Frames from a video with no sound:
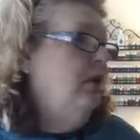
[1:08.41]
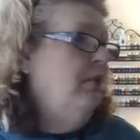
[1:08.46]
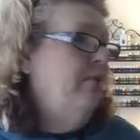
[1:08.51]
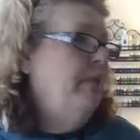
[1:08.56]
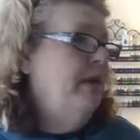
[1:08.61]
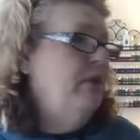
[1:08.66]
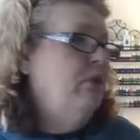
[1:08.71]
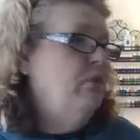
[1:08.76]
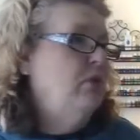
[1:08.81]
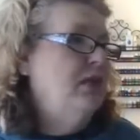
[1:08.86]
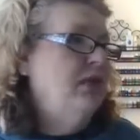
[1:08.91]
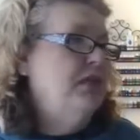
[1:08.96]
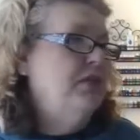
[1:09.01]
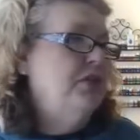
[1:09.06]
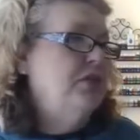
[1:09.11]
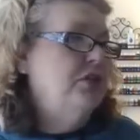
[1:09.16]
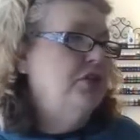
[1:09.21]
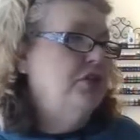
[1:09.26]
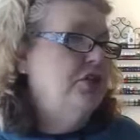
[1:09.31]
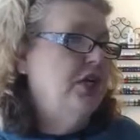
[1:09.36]
But I wanted
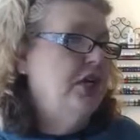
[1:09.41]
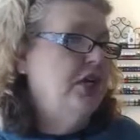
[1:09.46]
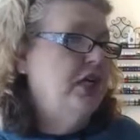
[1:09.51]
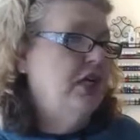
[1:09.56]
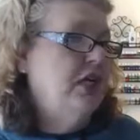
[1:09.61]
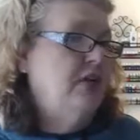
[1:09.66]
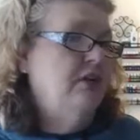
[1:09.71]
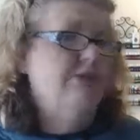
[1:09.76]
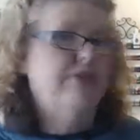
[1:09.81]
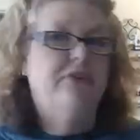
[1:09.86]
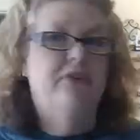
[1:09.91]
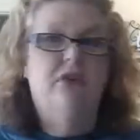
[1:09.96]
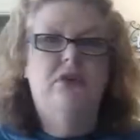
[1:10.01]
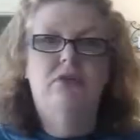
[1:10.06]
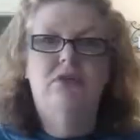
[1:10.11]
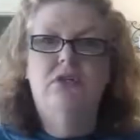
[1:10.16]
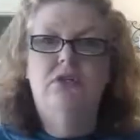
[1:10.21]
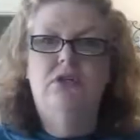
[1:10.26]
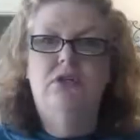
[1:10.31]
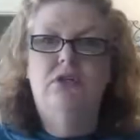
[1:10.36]
to share for
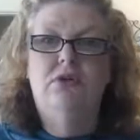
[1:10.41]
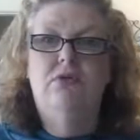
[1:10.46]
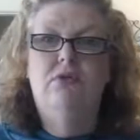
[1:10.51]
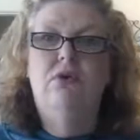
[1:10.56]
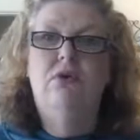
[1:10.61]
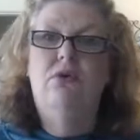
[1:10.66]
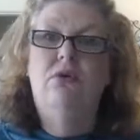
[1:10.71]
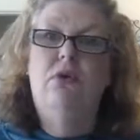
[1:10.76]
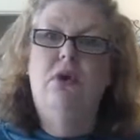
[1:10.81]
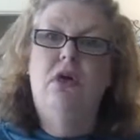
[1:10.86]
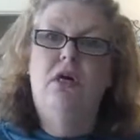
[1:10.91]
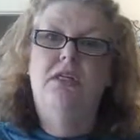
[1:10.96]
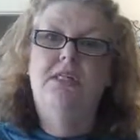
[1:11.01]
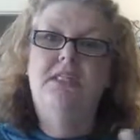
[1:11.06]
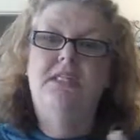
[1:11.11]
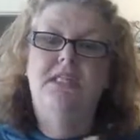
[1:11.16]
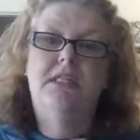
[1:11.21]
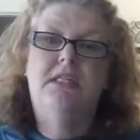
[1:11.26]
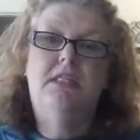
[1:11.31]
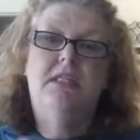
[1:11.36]
those of you who are
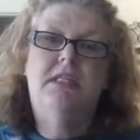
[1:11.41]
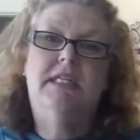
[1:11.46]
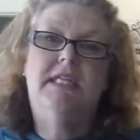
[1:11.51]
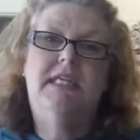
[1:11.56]
still